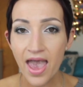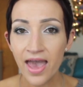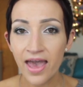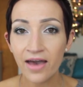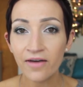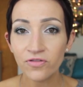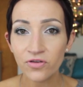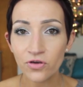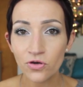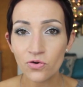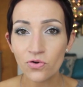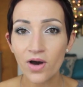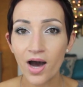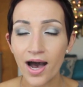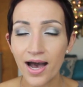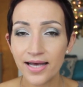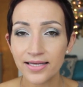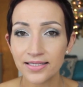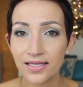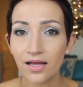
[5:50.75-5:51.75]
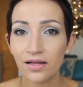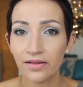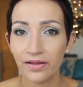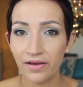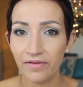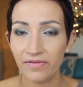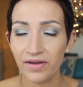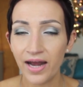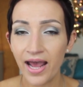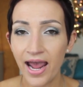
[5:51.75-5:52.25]
If you guys
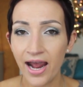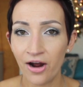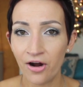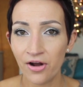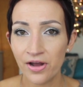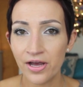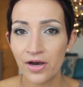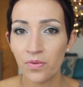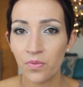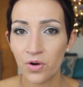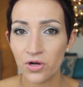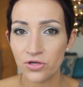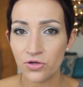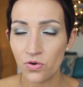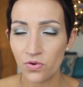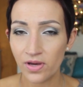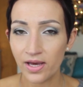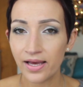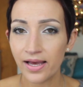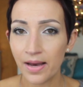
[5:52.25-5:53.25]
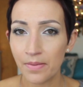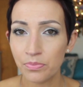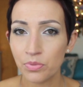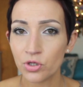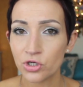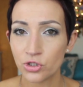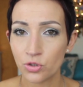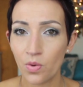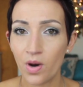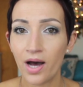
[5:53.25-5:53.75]
live in an area where you can get
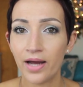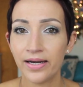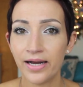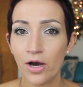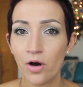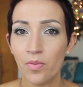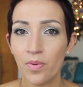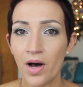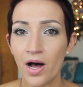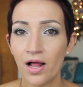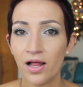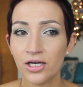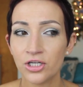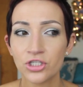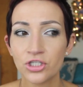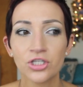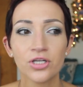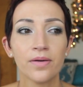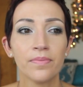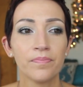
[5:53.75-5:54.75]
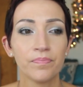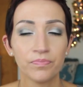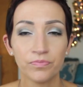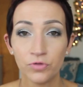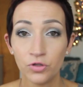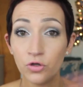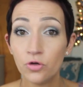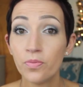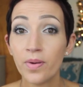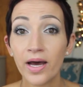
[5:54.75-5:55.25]
Bourjois nail polish,
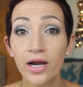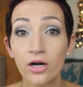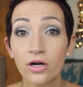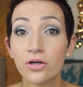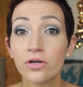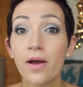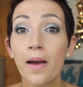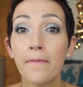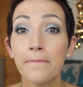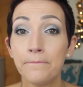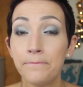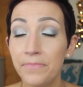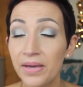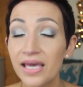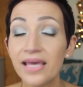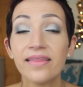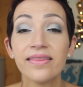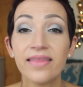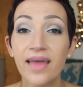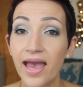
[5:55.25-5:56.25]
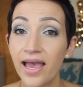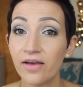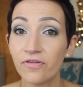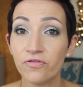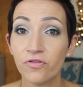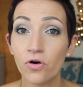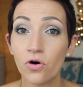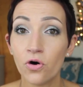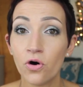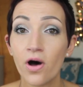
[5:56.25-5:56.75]
you better be
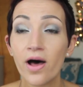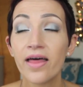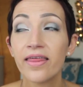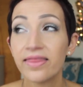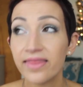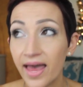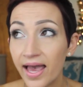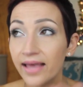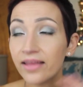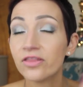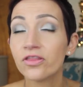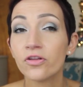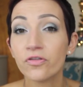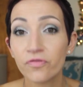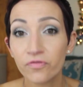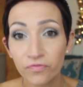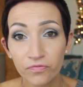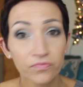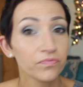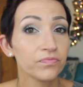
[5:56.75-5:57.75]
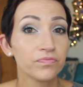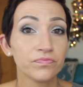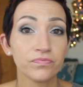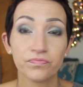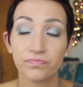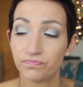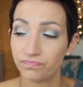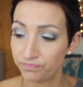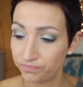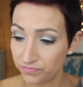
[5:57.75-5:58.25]
thankful. Thank the,
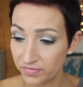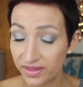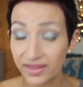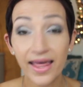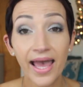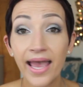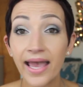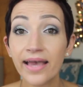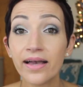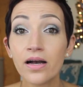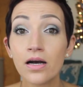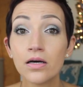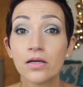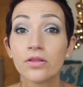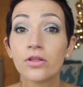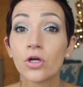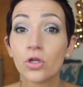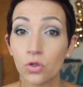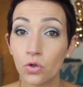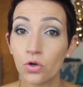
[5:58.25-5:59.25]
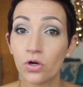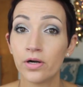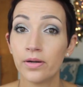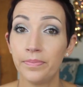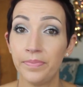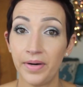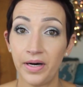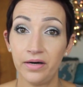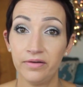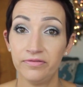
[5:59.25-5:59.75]
thank the Lord
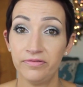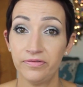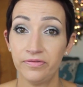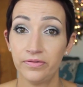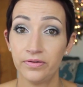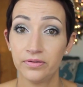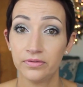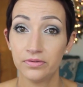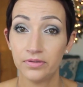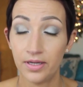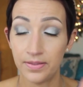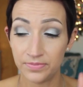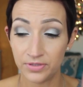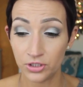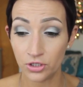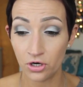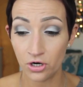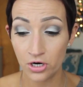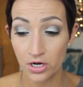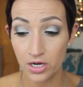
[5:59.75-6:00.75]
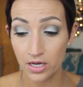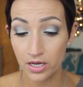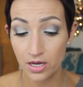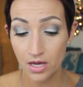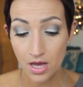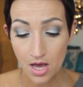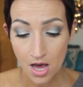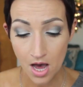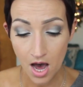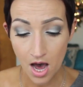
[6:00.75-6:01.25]
above. I'm sorry.
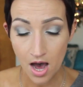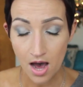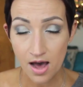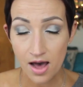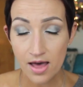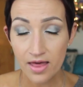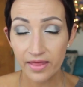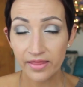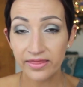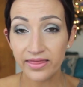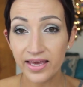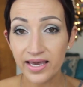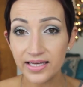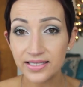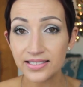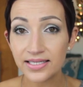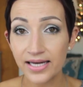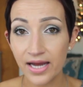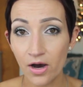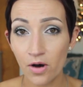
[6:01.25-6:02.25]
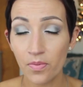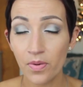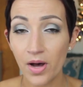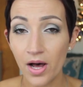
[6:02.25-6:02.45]
These nail